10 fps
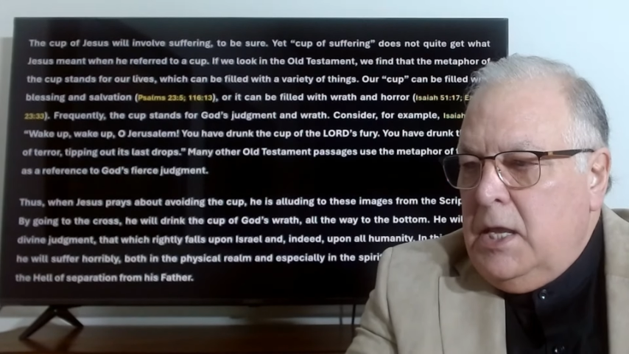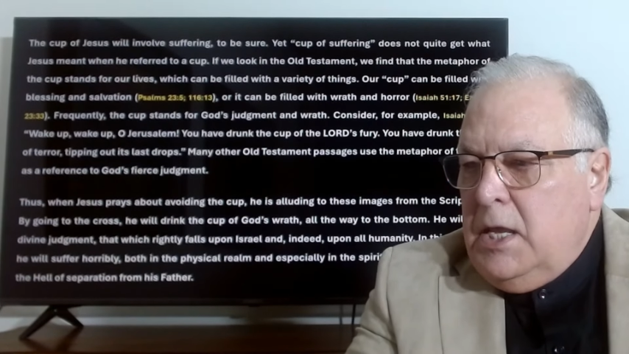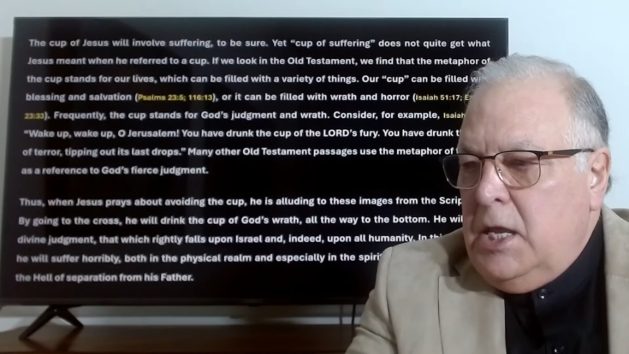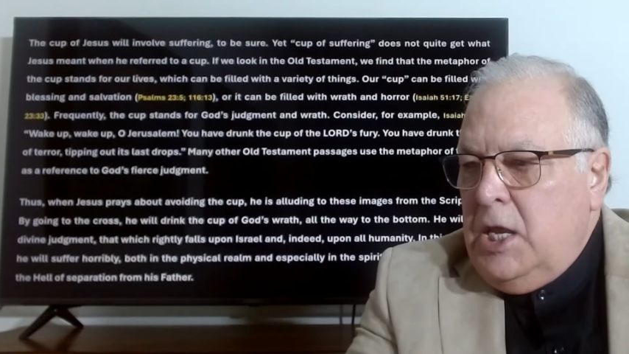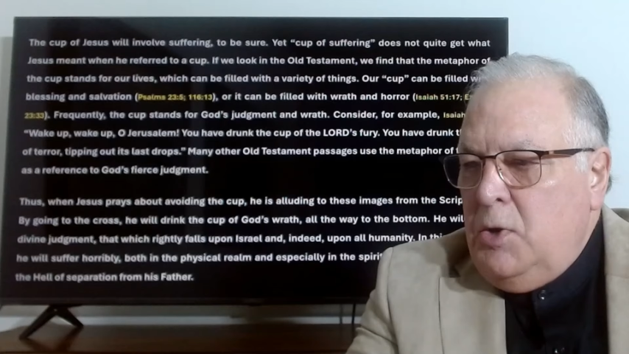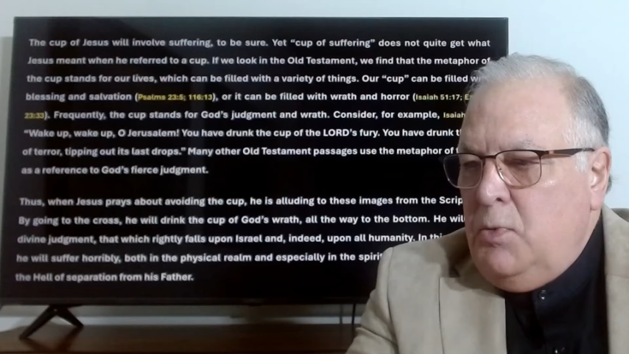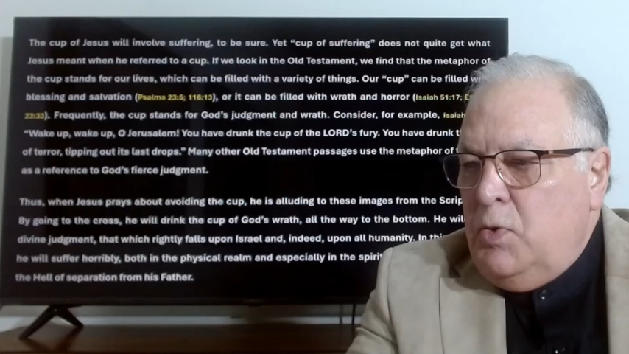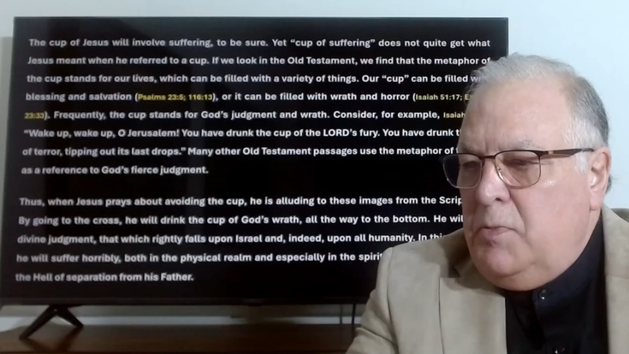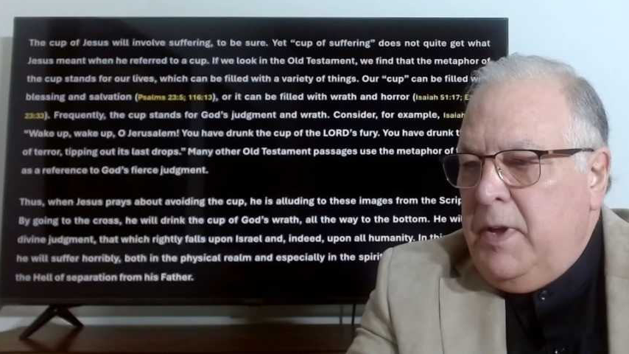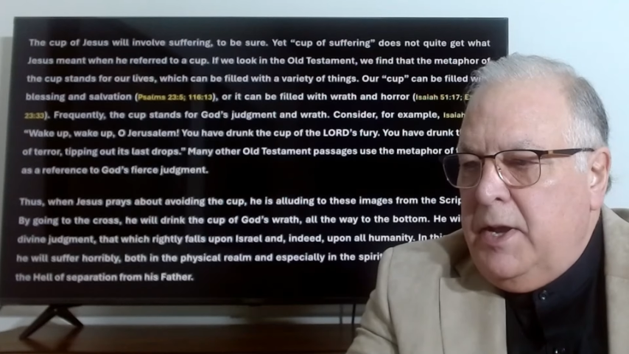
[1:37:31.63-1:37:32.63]
He
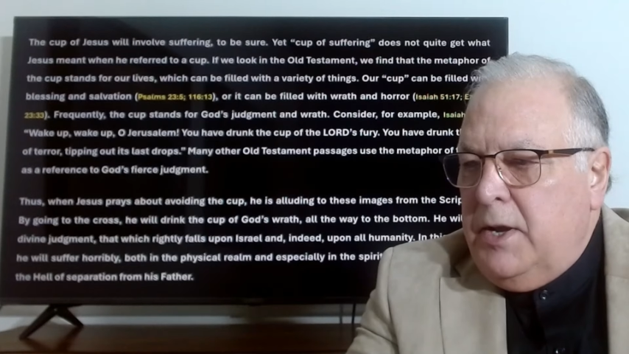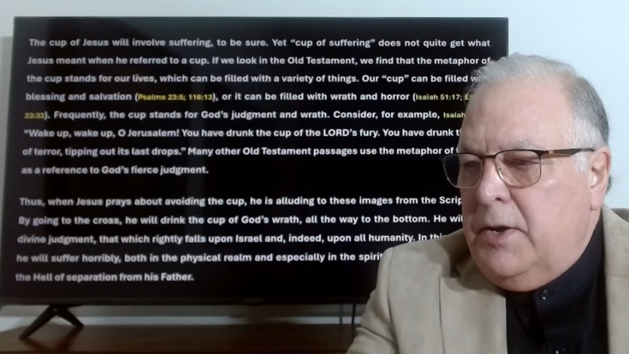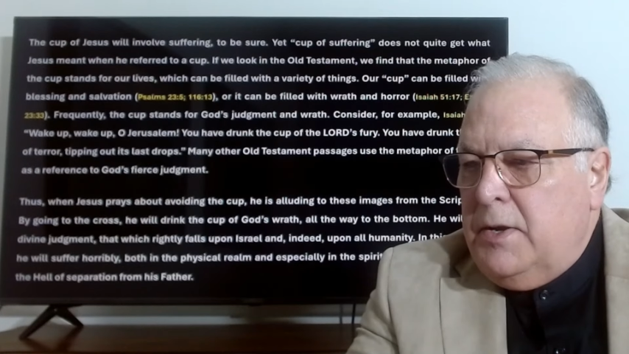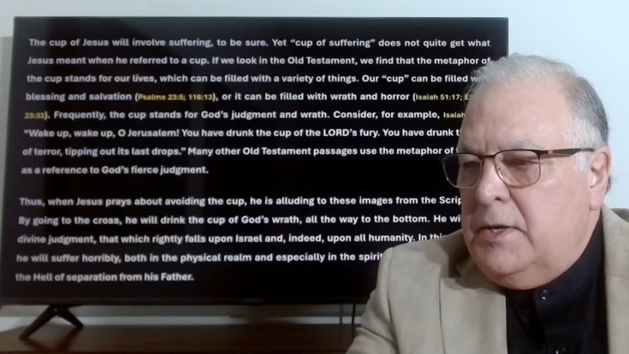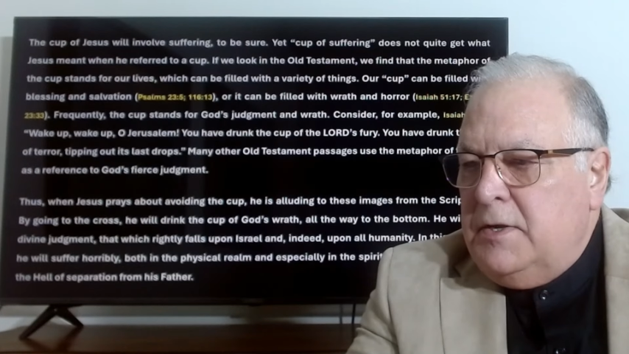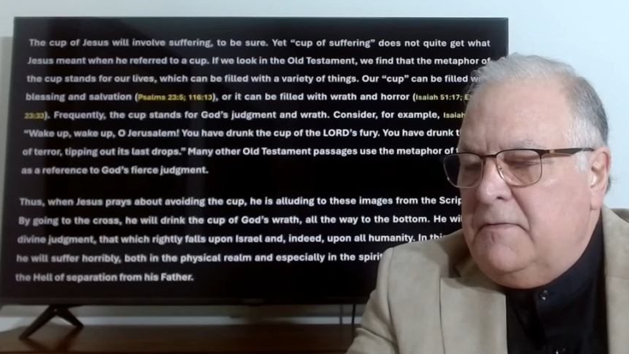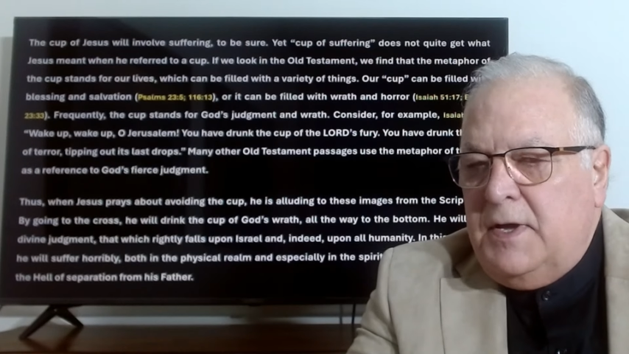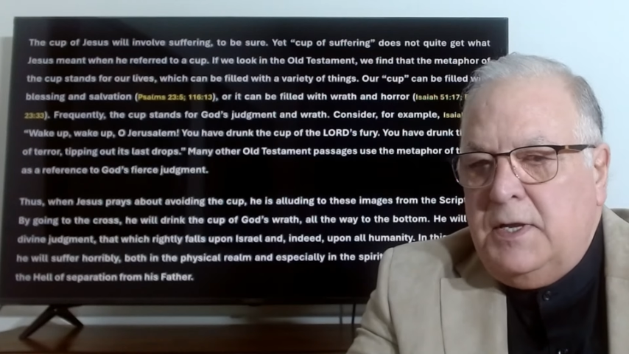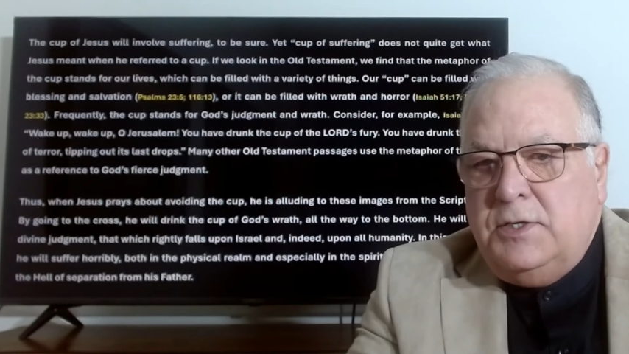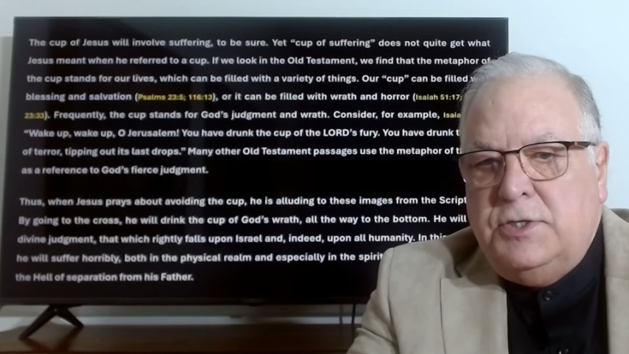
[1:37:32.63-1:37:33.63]
will bear
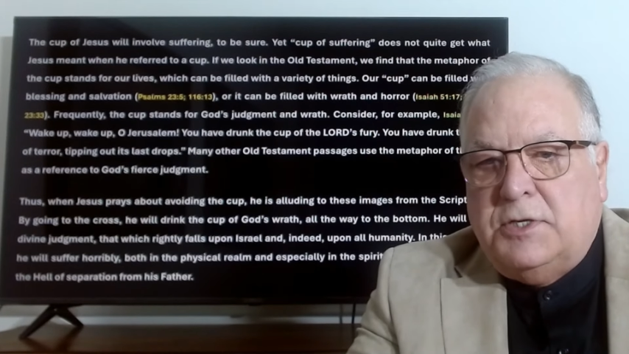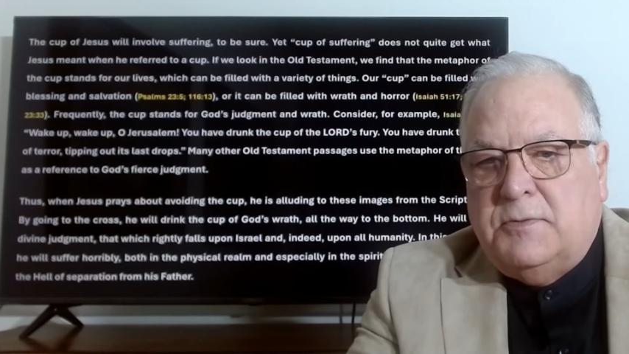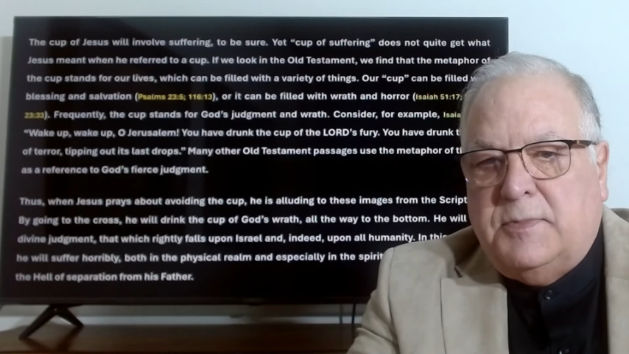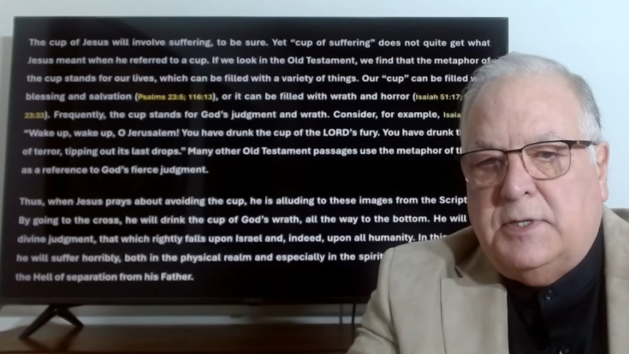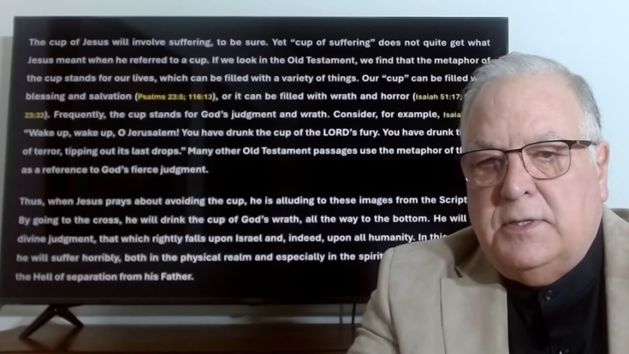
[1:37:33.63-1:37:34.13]
divine judgment.